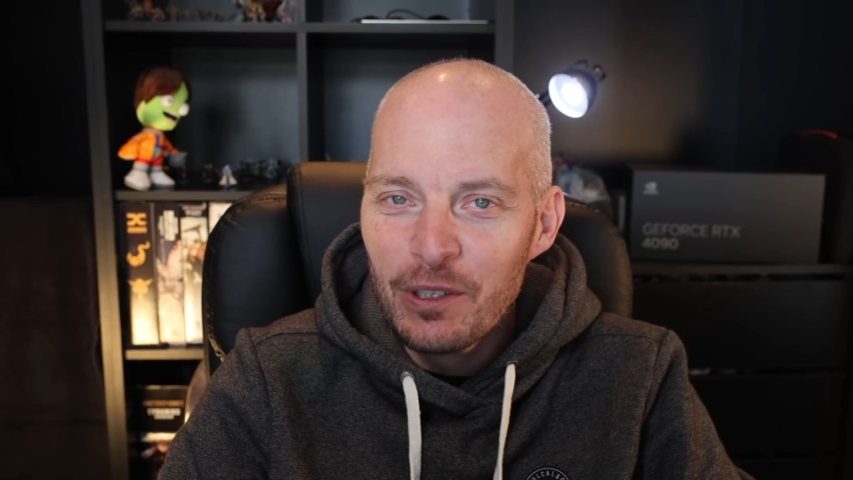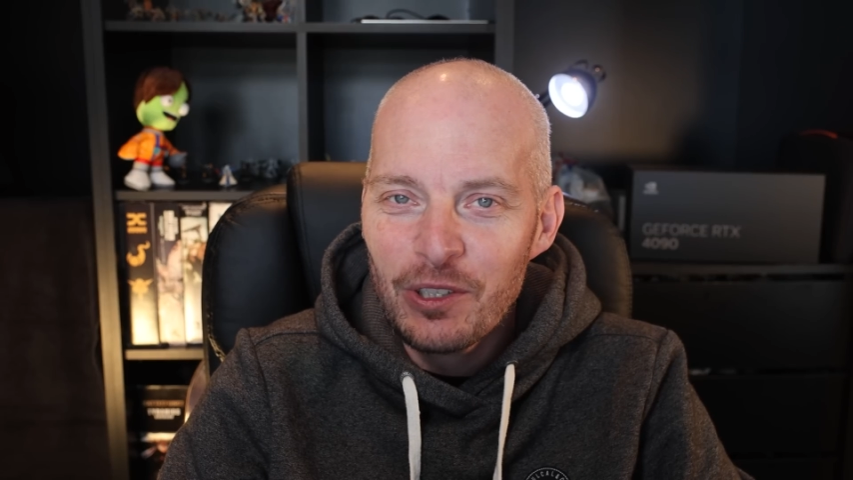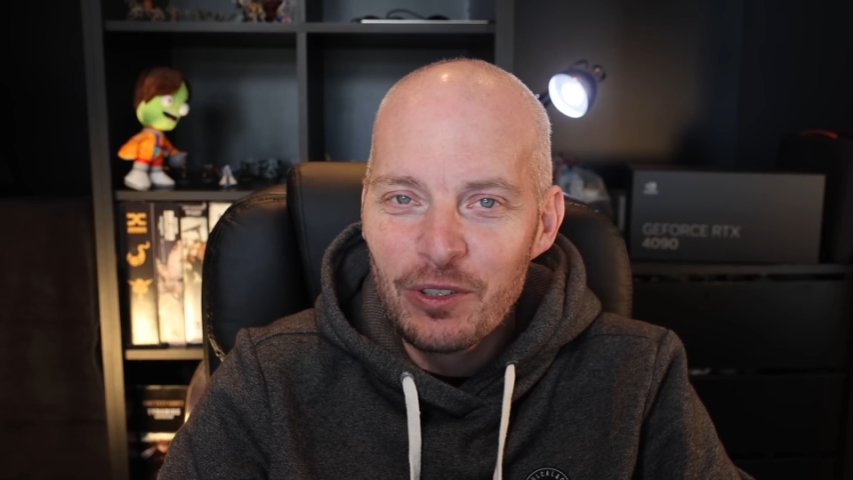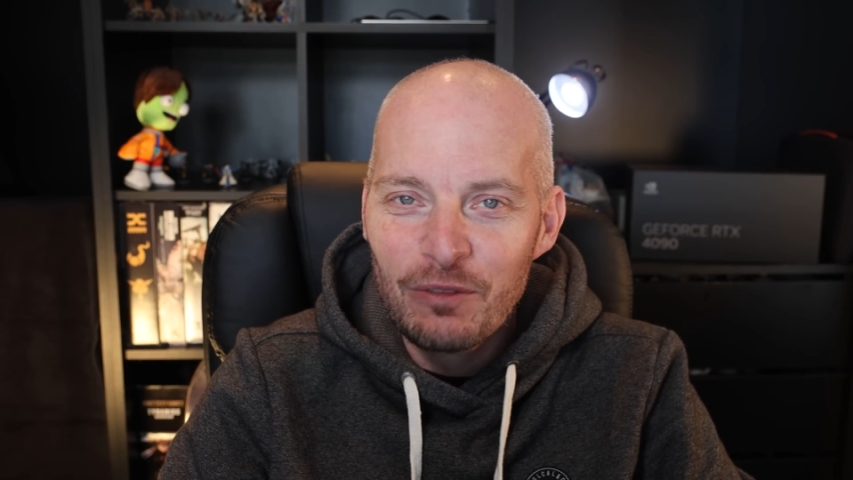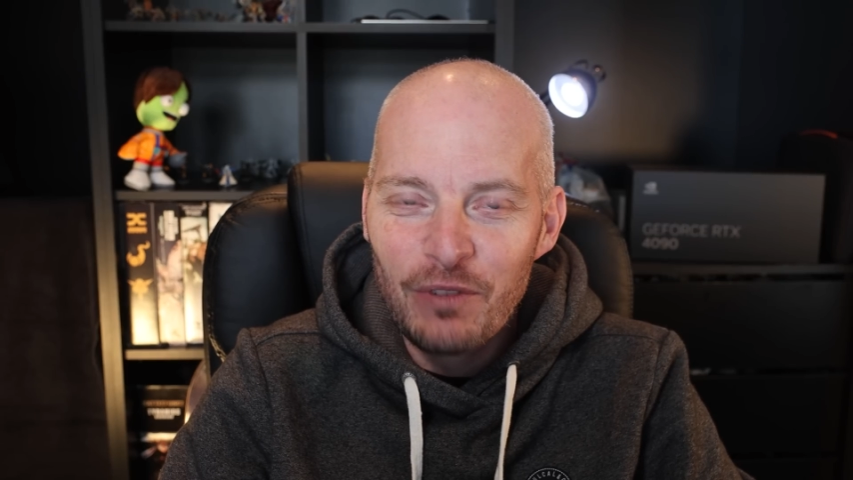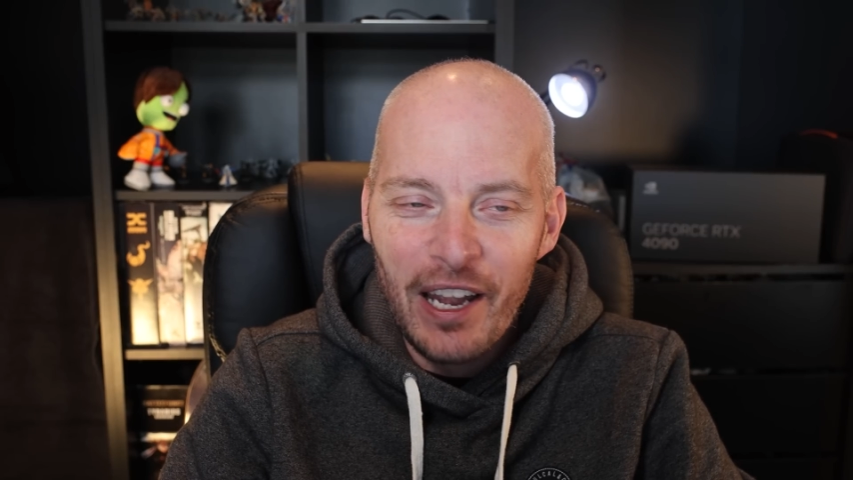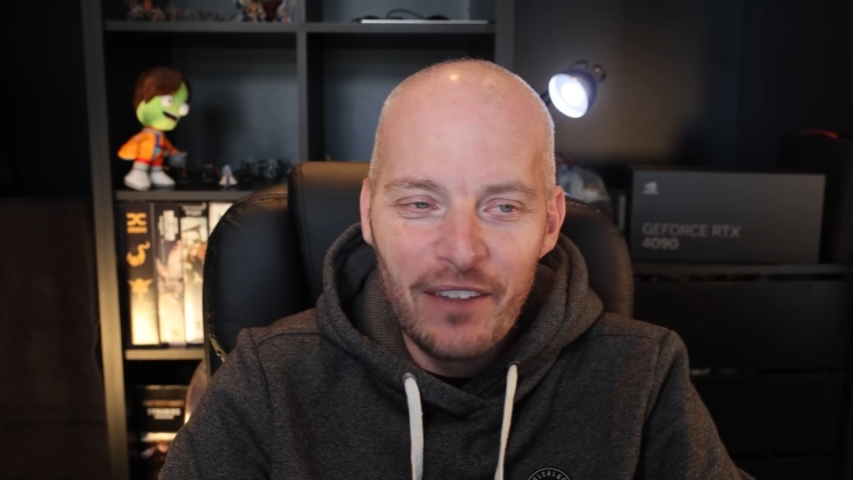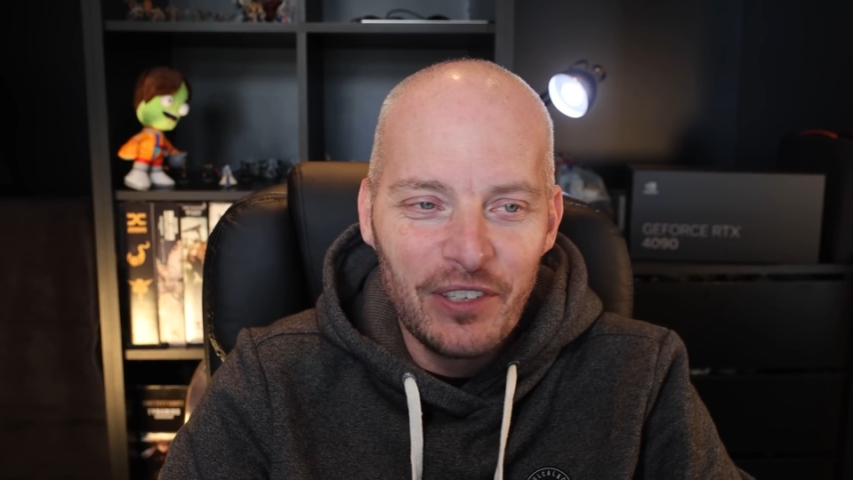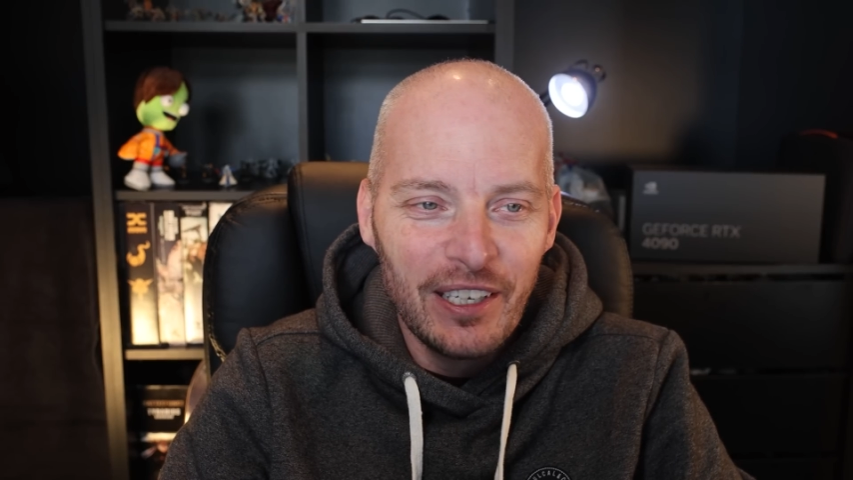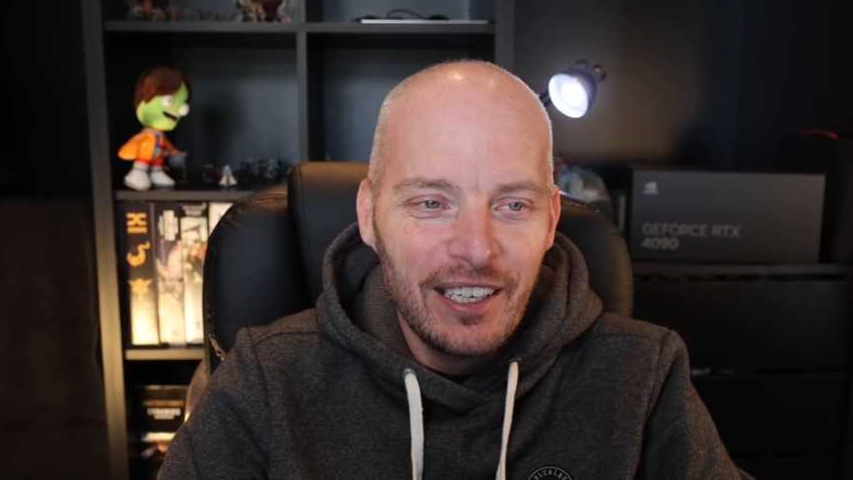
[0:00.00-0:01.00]
only just
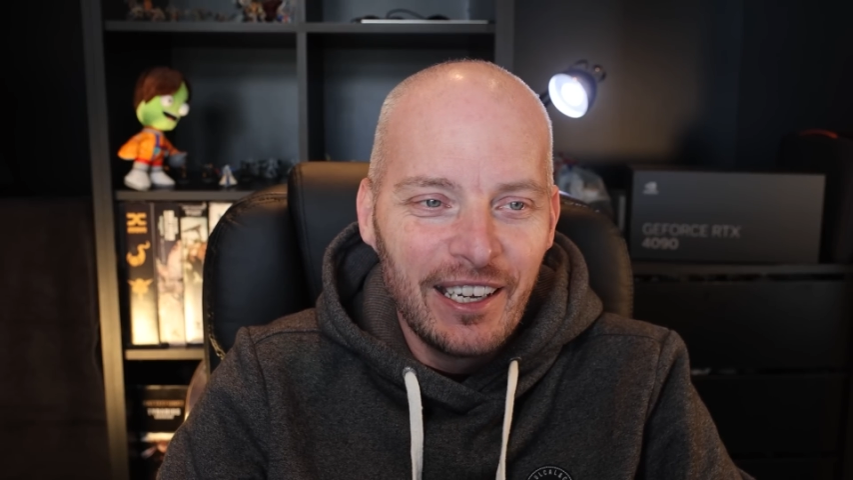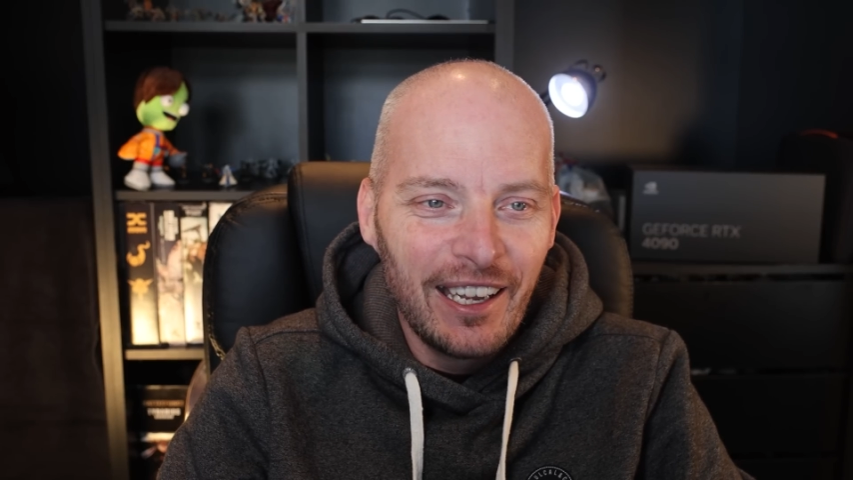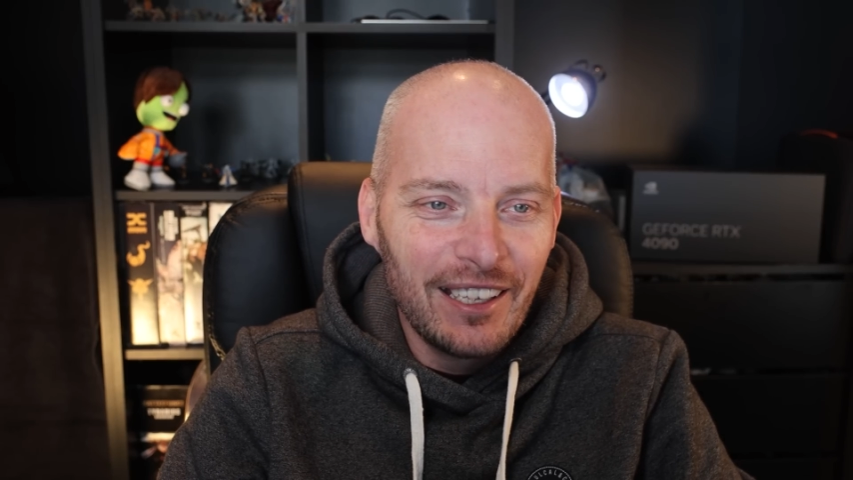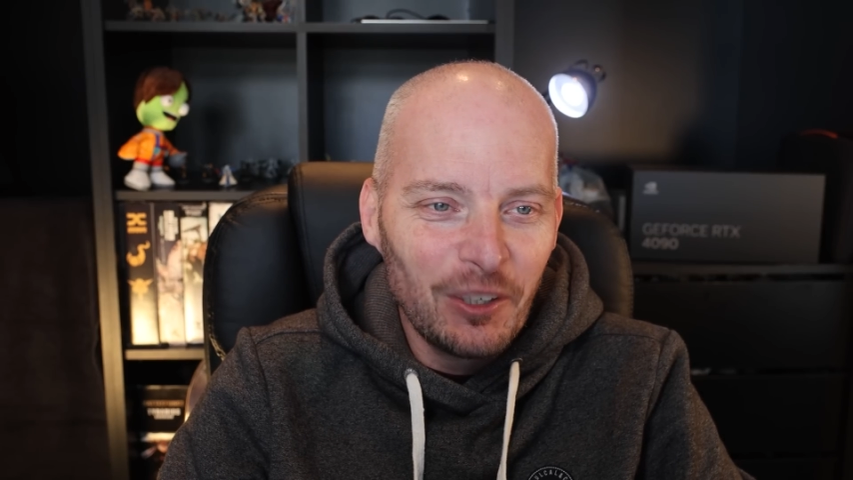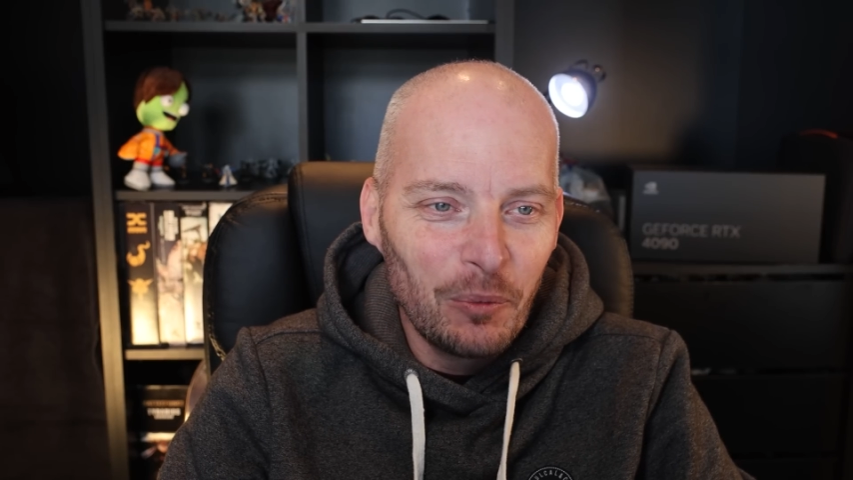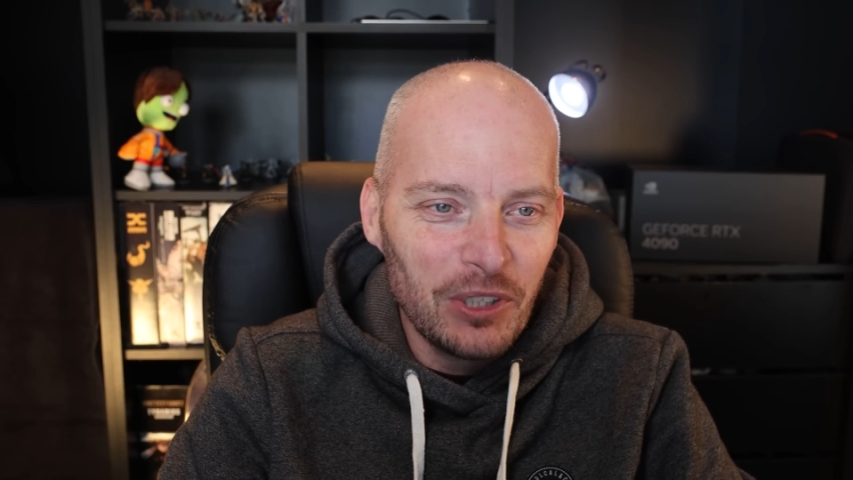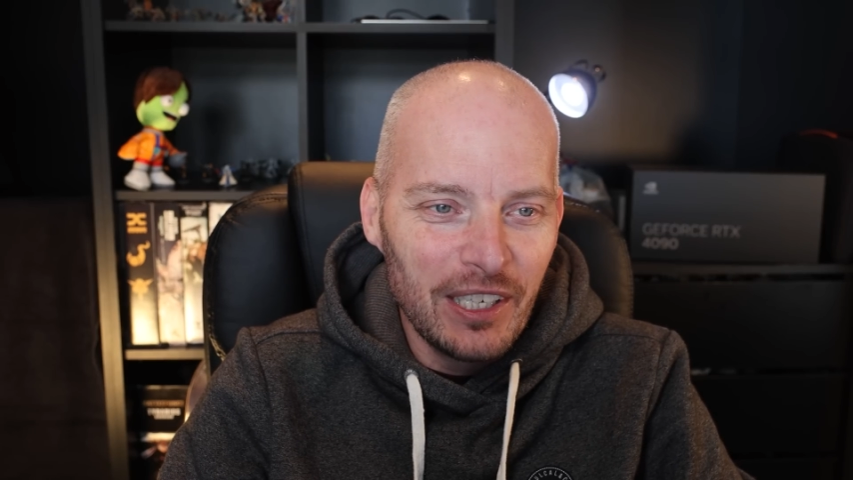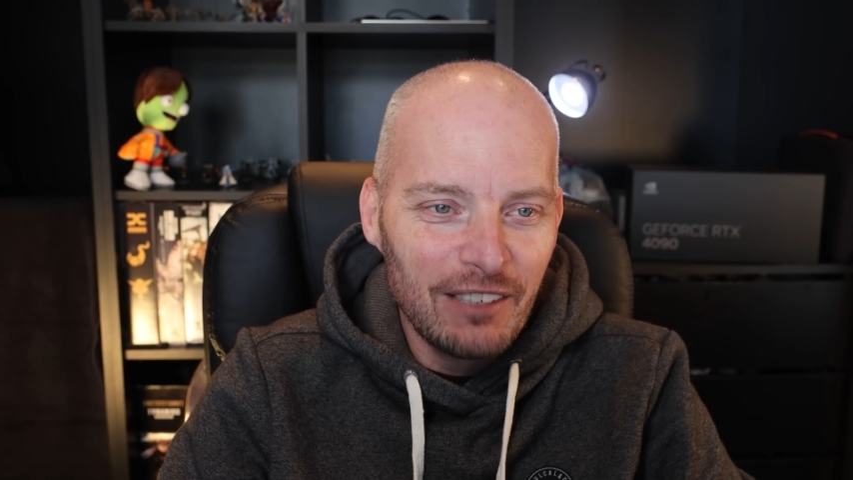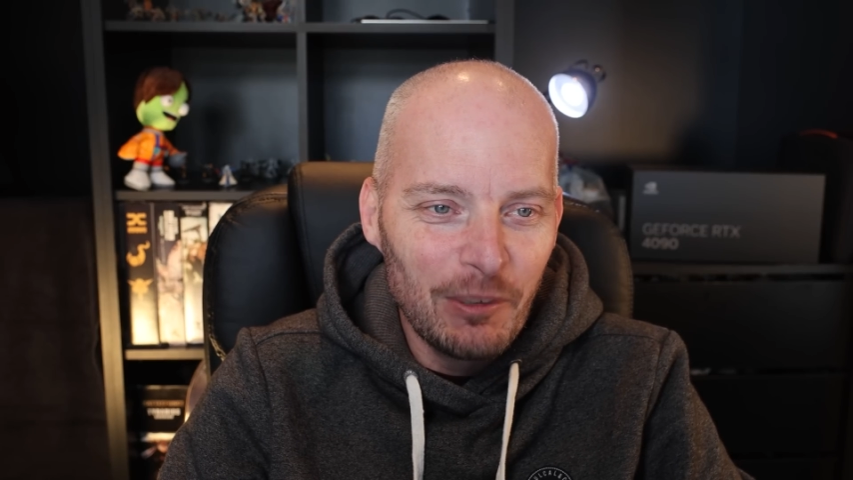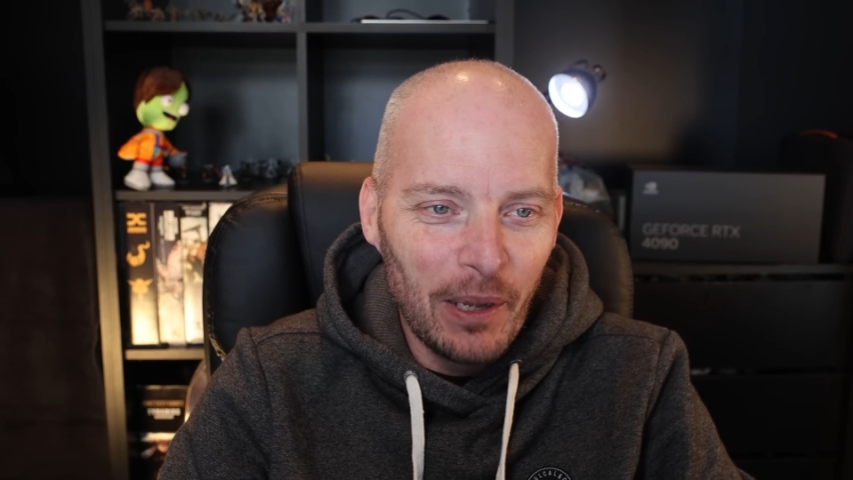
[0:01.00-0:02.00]
arrived and I want to hear